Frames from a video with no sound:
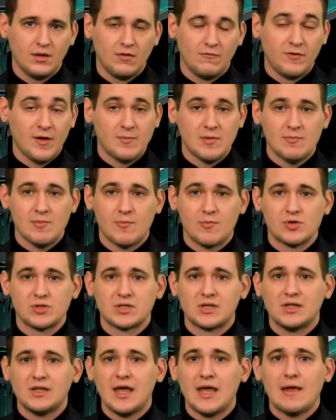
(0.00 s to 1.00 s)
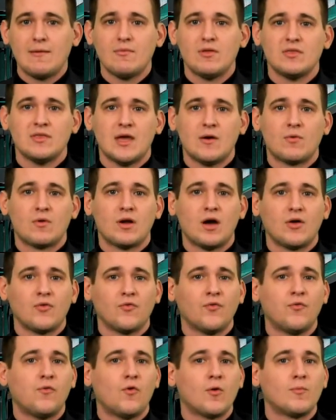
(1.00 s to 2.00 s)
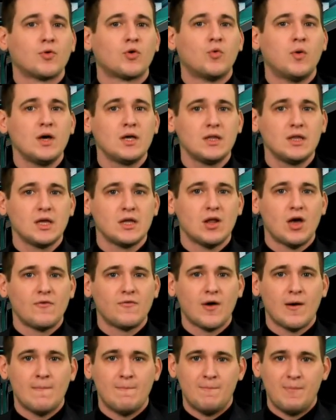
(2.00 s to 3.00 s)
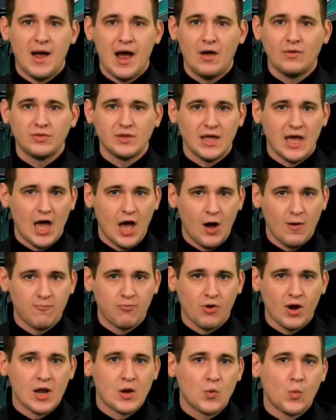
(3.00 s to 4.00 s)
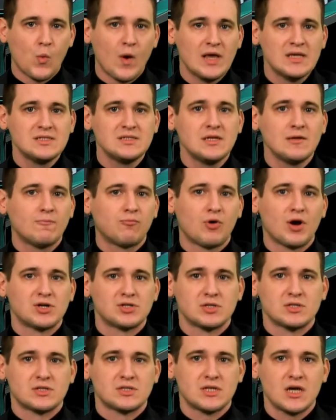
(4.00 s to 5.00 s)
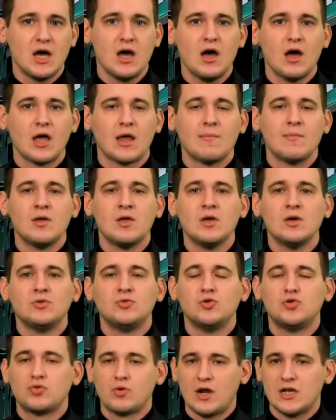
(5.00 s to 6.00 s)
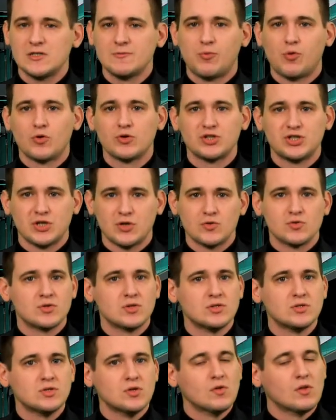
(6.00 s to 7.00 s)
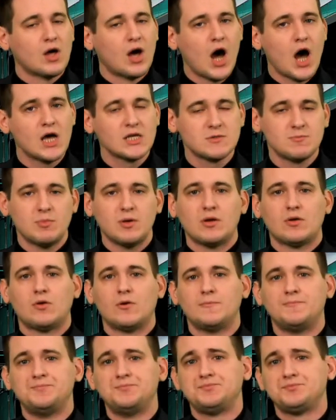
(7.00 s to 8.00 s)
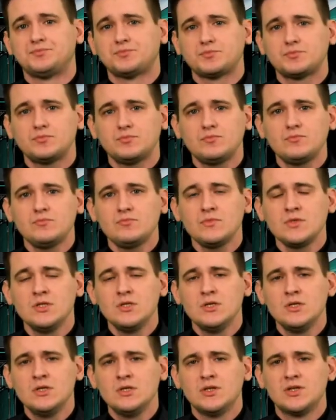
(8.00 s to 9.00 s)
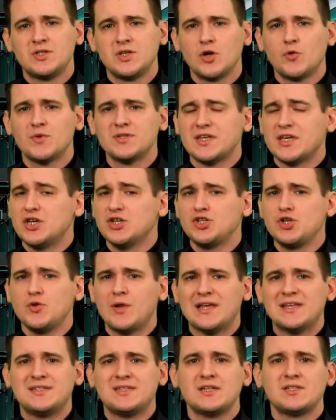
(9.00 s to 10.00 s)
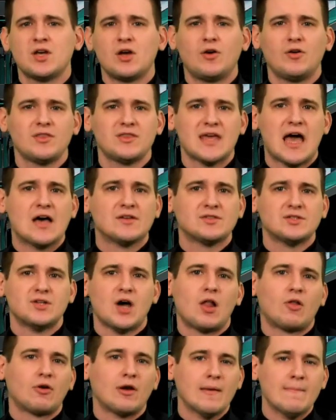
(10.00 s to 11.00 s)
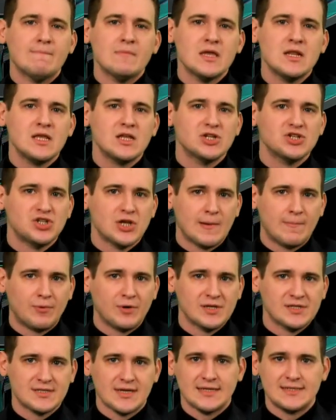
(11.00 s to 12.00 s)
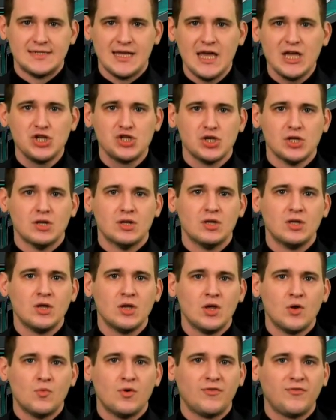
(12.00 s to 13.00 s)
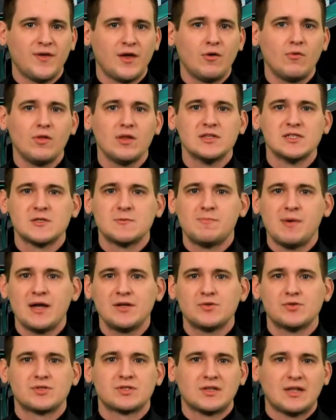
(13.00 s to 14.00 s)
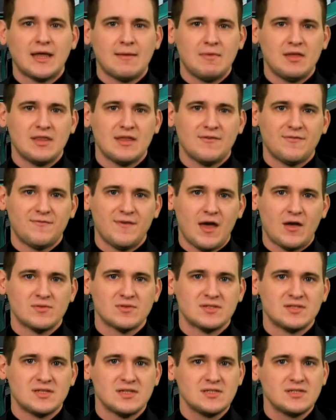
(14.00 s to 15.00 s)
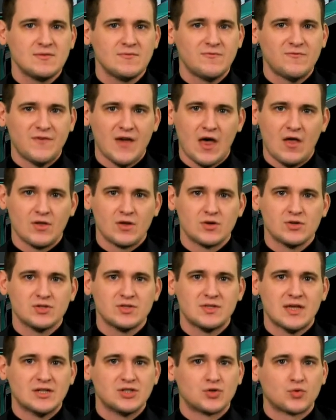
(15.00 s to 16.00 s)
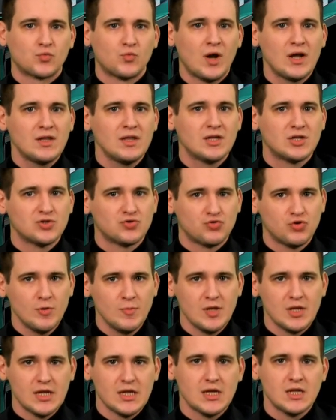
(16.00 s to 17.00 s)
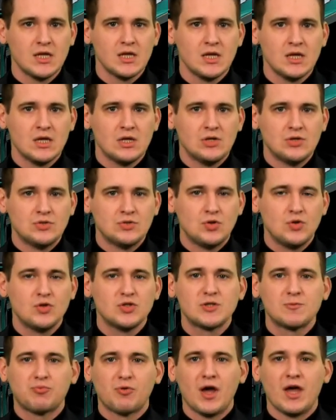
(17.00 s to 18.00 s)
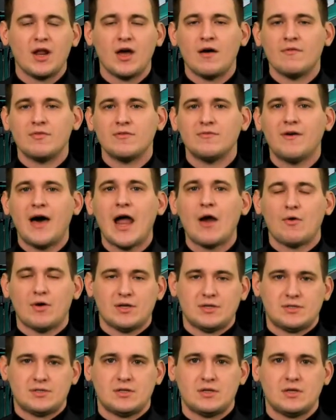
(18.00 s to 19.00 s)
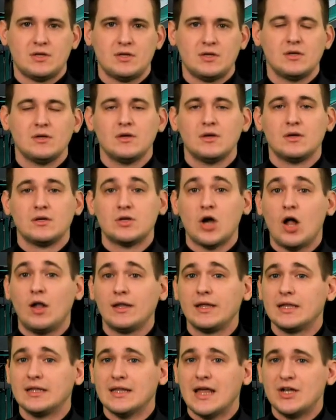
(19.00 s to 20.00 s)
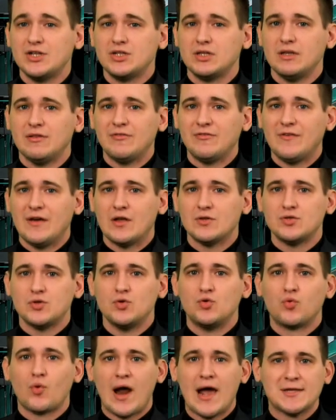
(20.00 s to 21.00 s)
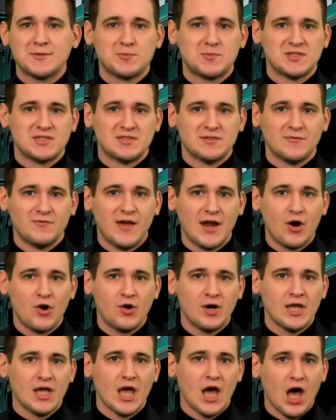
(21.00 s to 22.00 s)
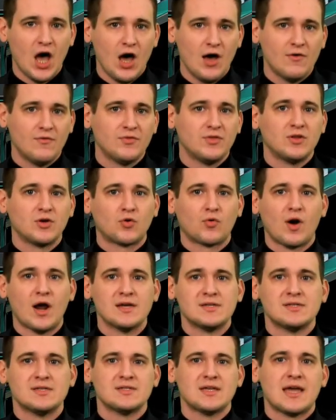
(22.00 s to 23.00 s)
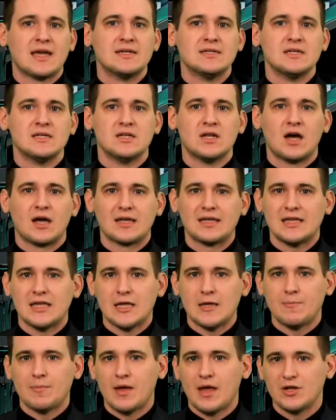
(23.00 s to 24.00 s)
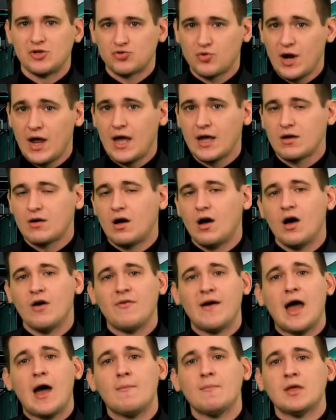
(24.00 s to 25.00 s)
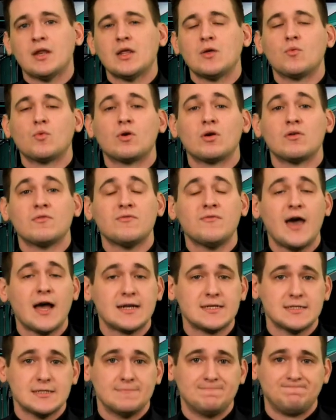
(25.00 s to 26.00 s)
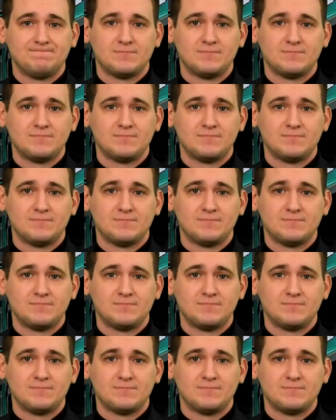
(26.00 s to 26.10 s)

Family members claim they were not informed quickly enough about the outbreak, wasting precious time to transport children to the hospital. The center was issued a $600,000 immediate jeopardy citation, with federal inspectors claiming they found system failures that directly contributed to the spread of the virus. Ghaly allegedly failed to grasp the severity of the crisis and did not keep track of how many were infected.